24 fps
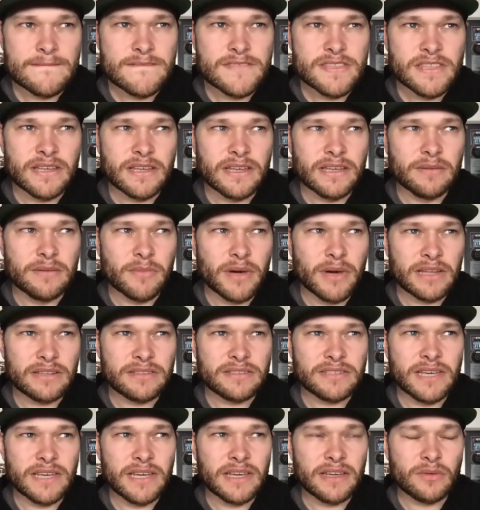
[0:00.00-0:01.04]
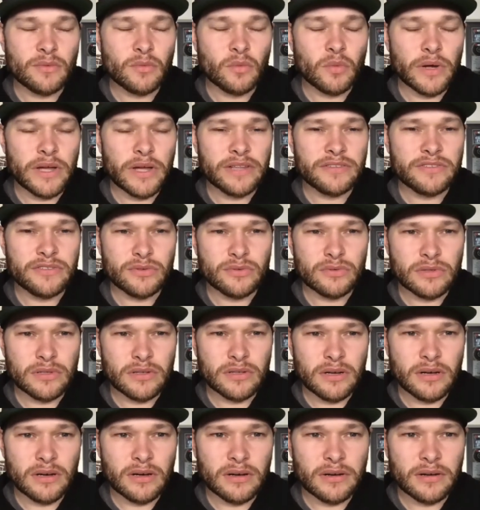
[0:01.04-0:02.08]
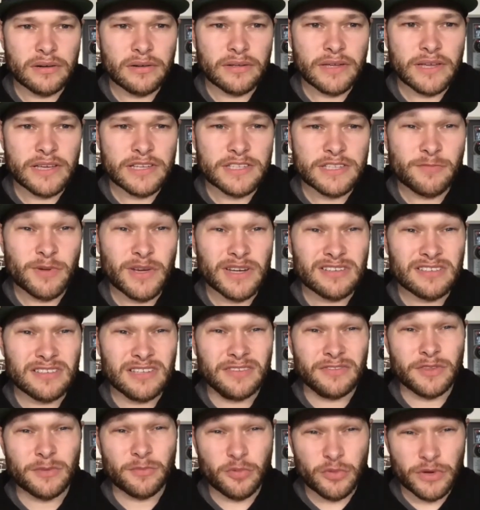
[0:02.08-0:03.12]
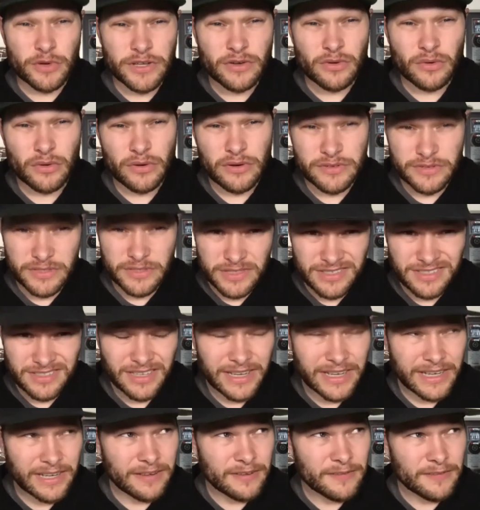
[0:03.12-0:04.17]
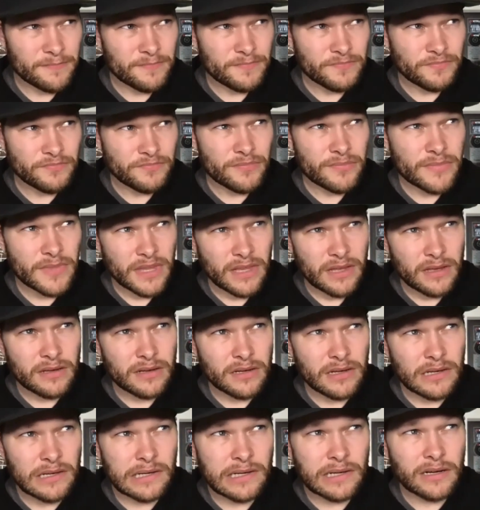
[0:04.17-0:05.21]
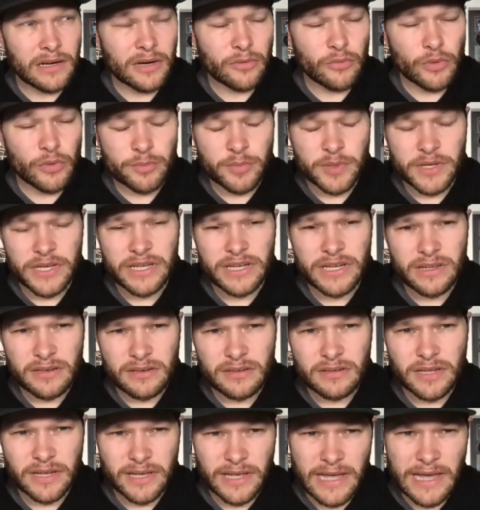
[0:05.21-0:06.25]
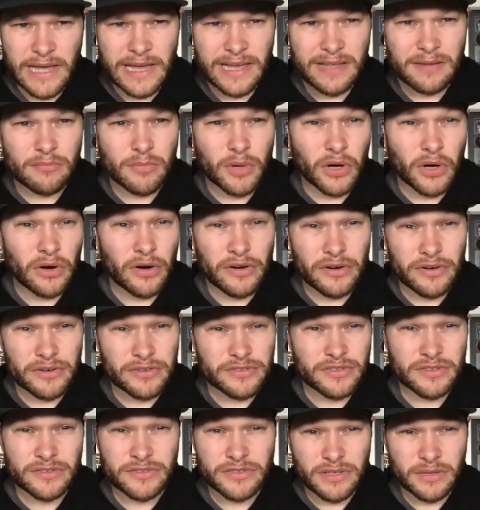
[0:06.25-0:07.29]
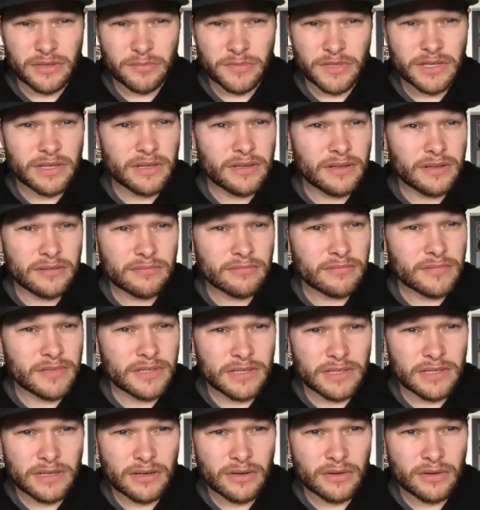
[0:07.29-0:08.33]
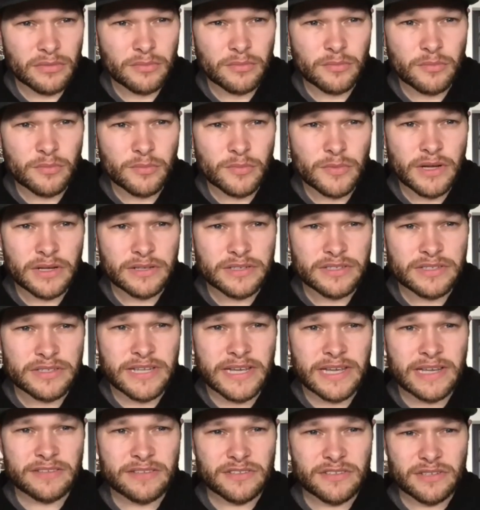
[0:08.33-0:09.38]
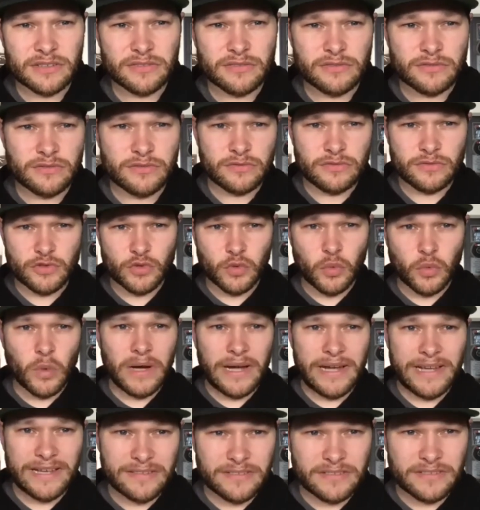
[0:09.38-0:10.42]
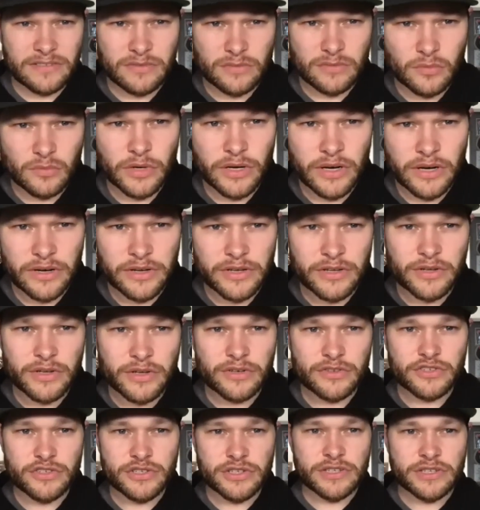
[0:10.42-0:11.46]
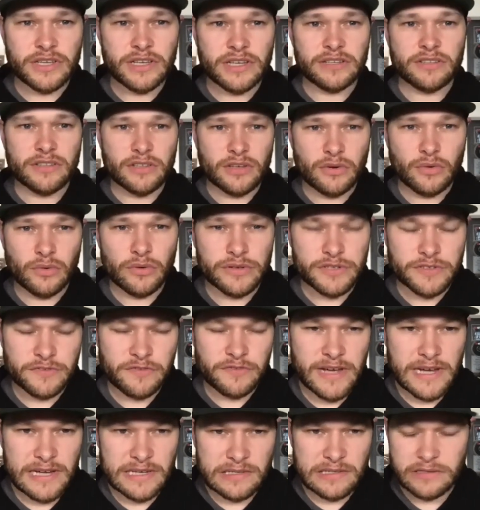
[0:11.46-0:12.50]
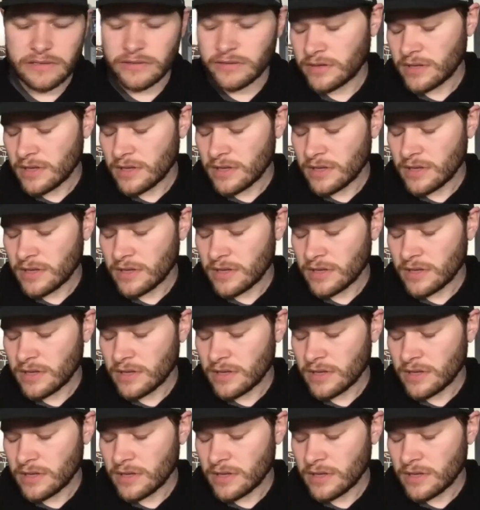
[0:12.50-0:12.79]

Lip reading: am I taking way too long, especially if the pre-chorus is like repeating like 8 bars or something, a stanza twice, where you could just get to the chorus faster.